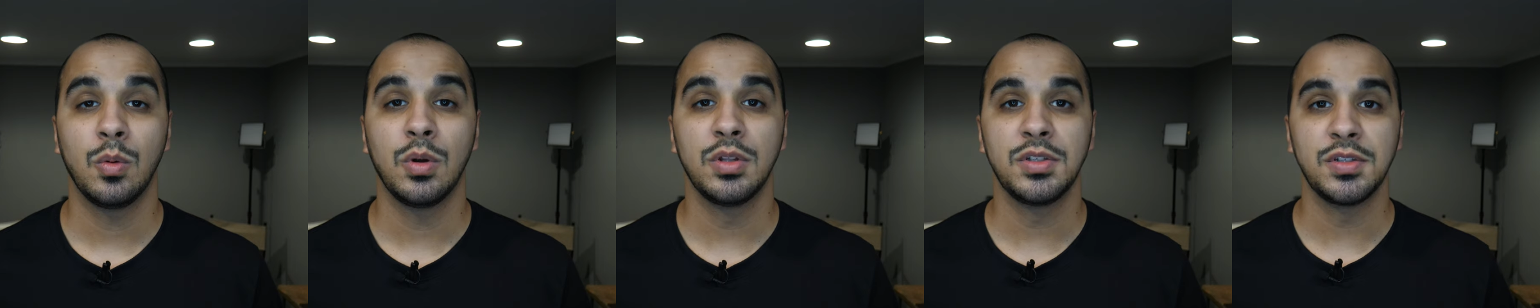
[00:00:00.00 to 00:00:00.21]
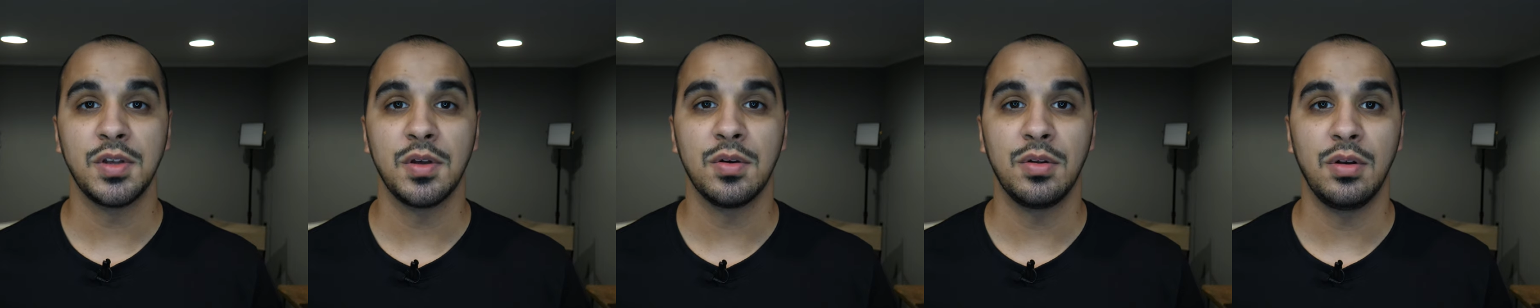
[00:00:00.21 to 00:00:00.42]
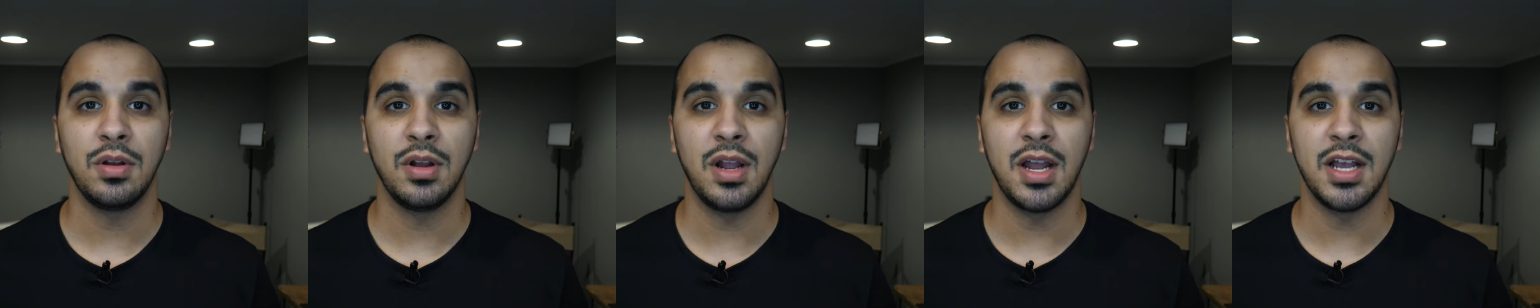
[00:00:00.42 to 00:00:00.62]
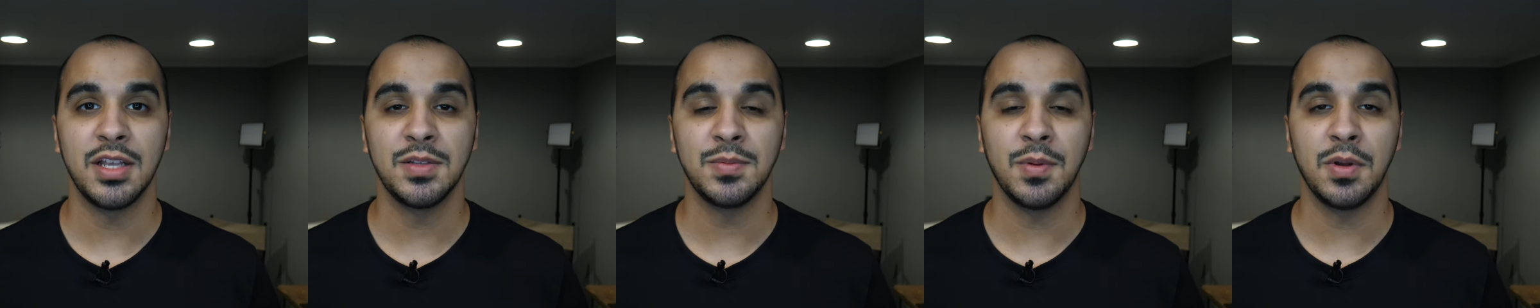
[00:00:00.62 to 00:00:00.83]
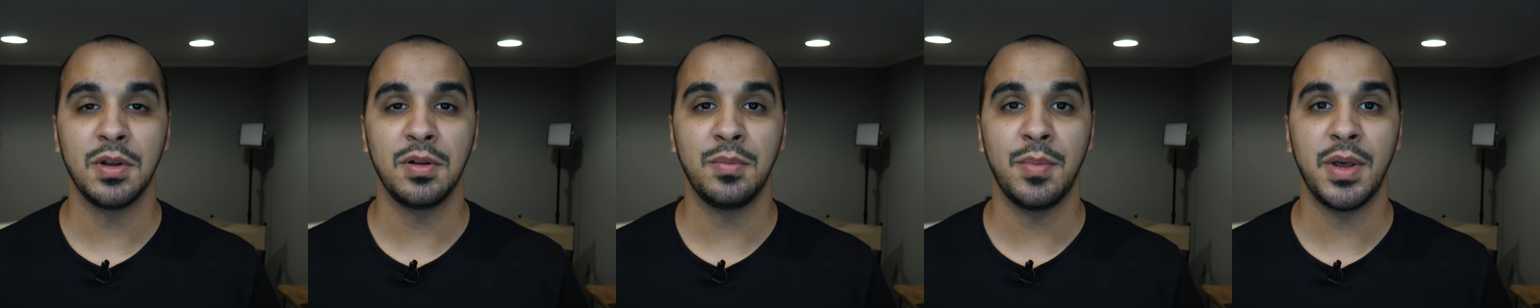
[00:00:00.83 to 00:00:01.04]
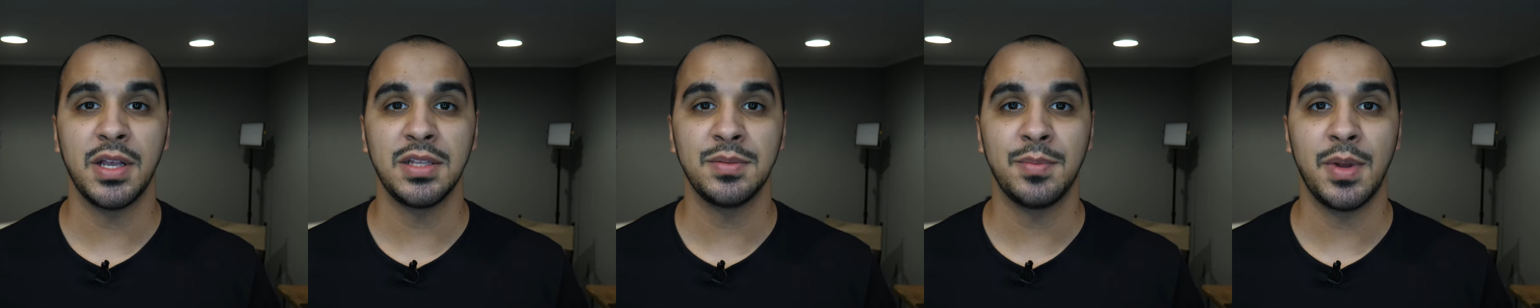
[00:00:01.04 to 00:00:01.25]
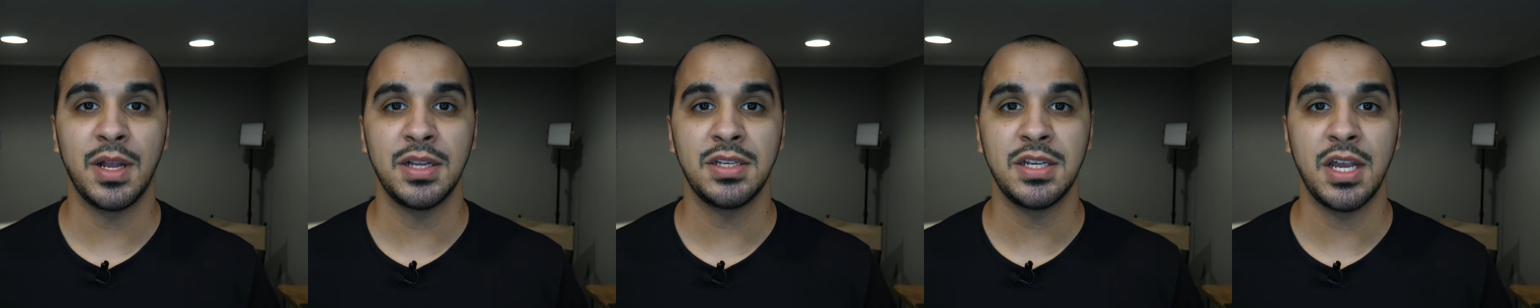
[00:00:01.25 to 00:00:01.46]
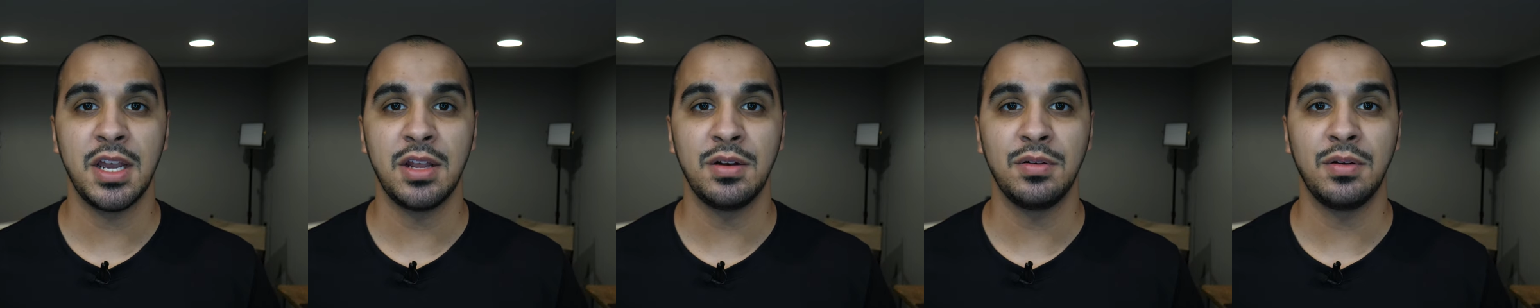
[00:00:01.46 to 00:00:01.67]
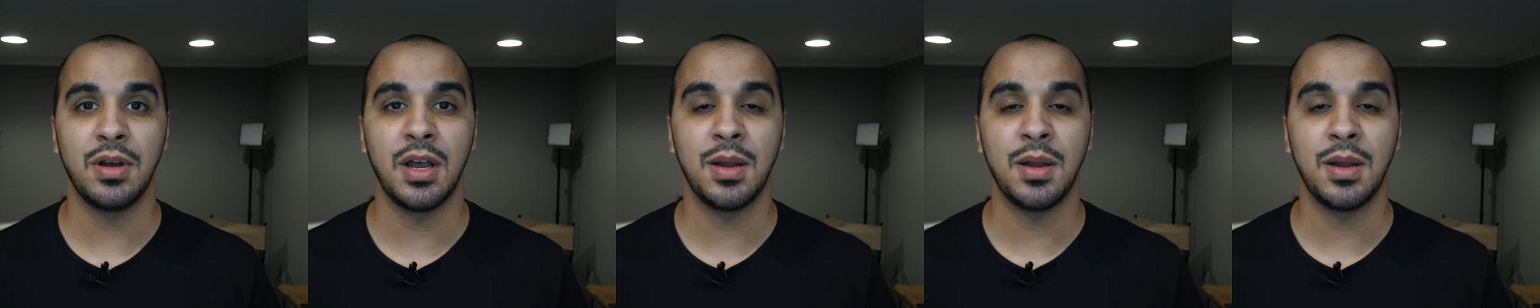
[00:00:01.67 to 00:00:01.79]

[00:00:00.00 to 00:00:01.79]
What's going on, guys? Welcome back to my channel.